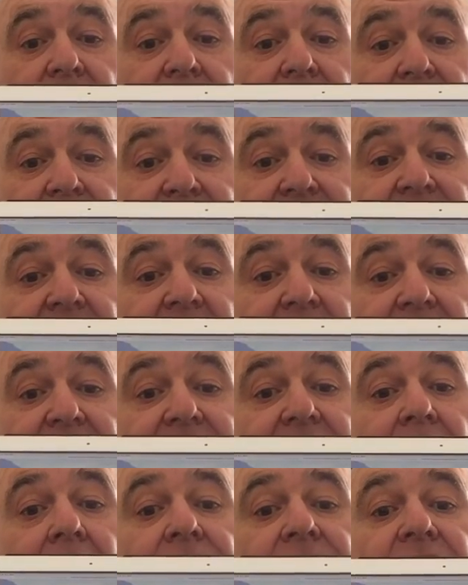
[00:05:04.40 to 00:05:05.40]
in laying
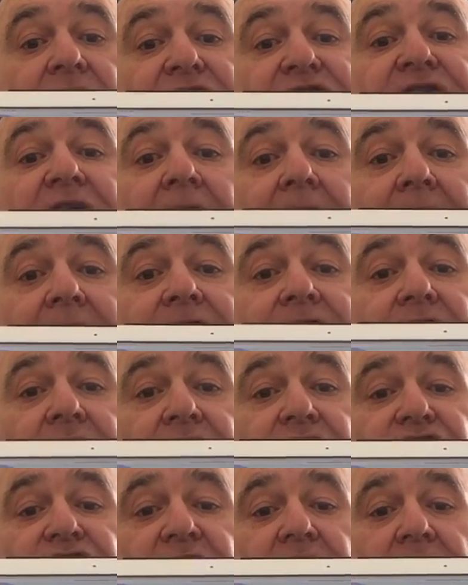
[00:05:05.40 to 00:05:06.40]
down his life for
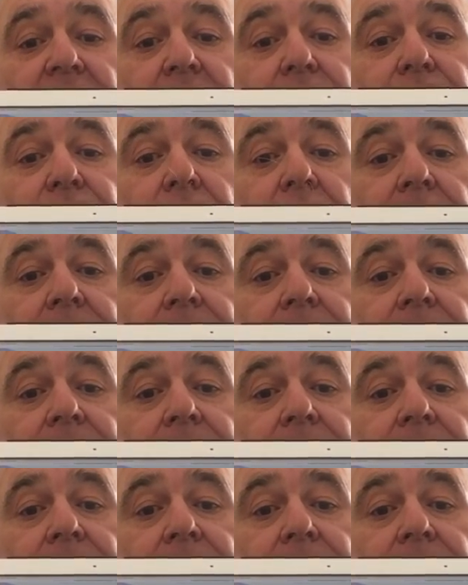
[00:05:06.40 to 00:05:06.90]
the sheep.